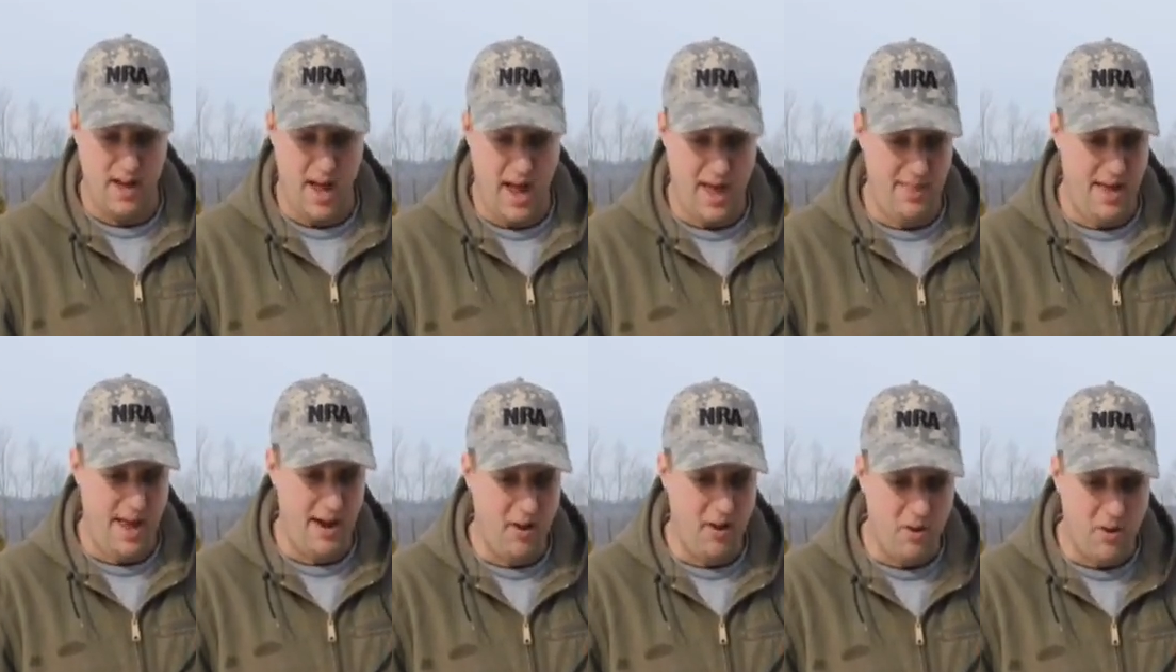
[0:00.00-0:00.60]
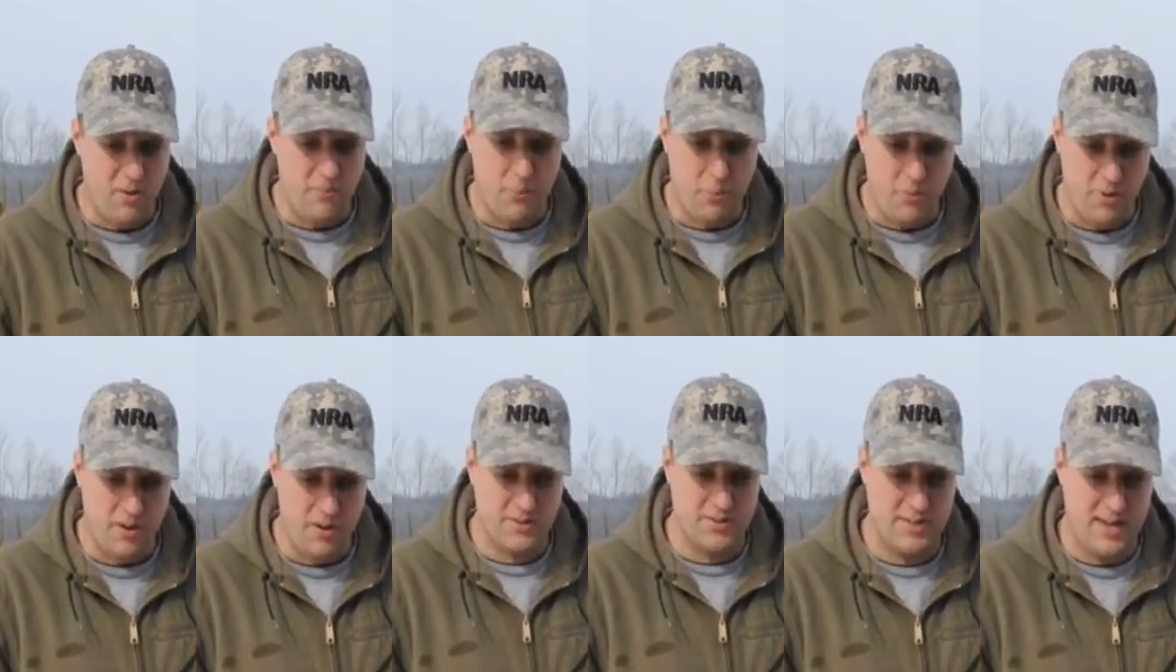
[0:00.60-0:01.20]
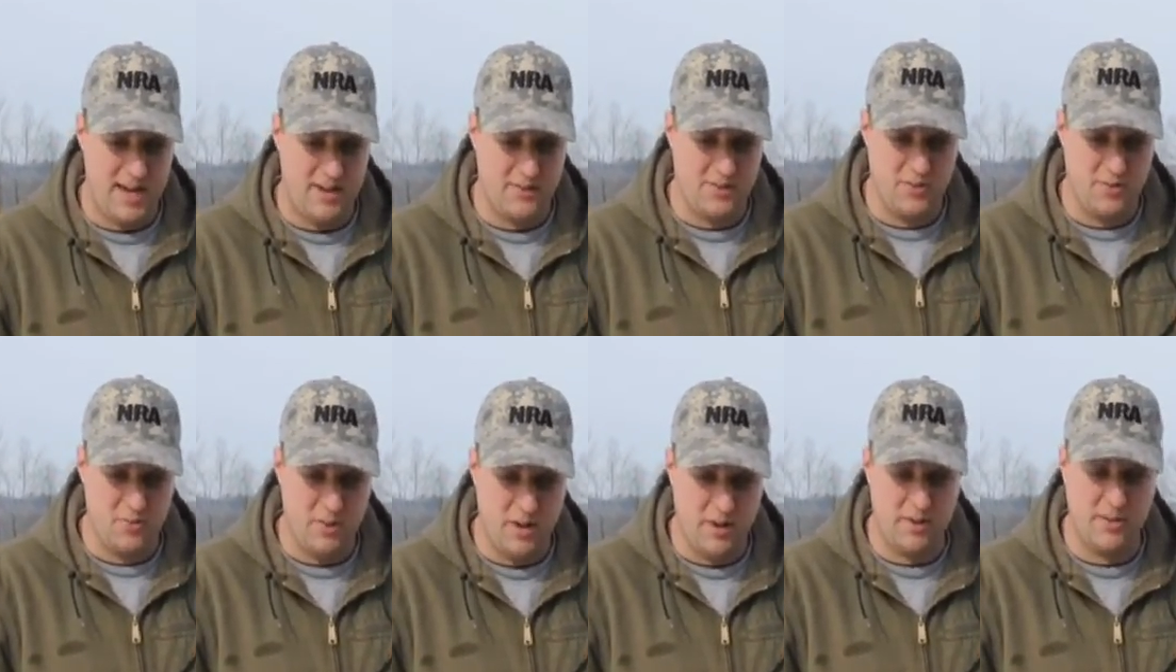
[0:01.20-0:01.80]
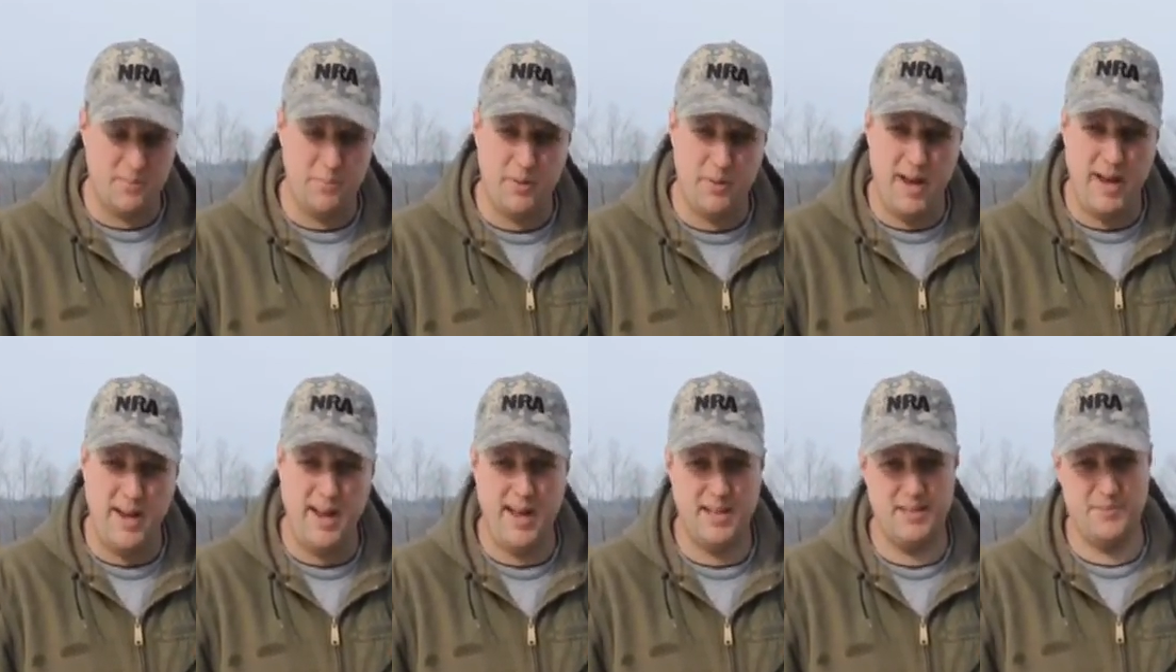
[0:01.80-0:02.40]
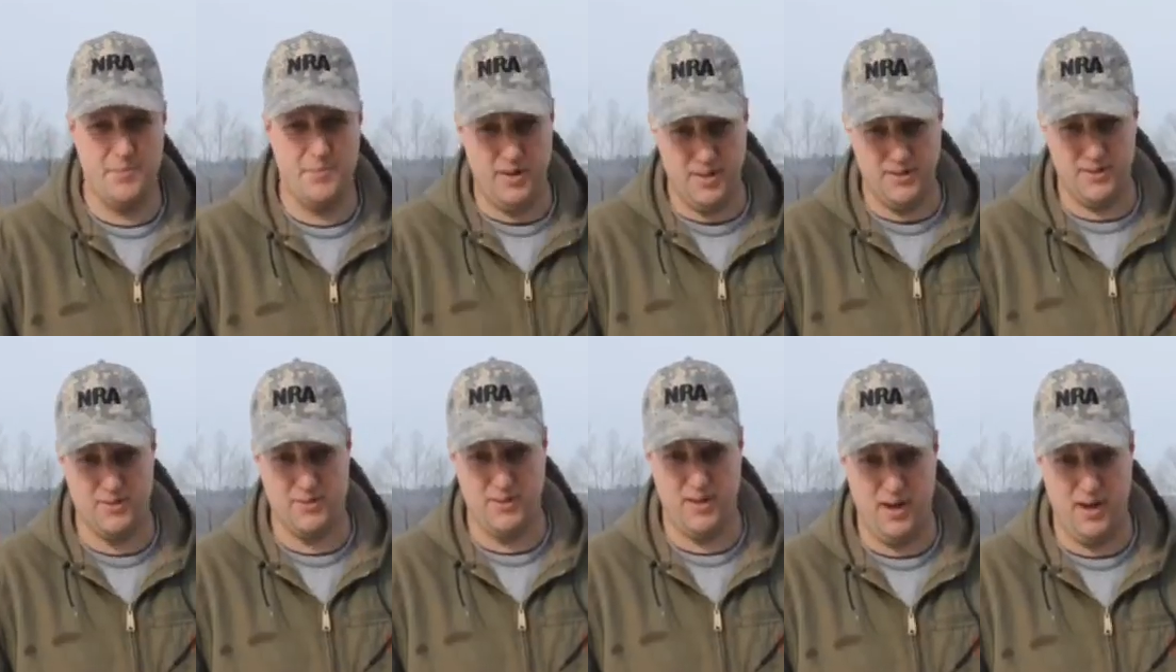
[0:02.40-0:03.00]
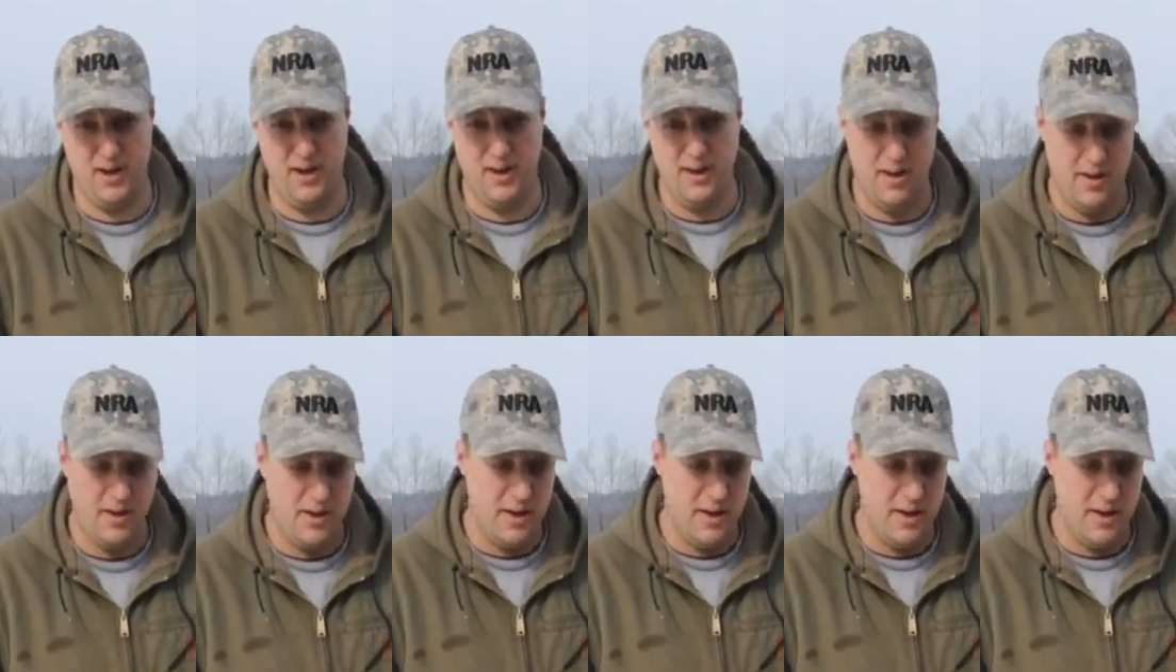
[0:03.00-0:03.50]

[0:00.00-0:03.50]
And that all boils down to whether the plant has buds or not.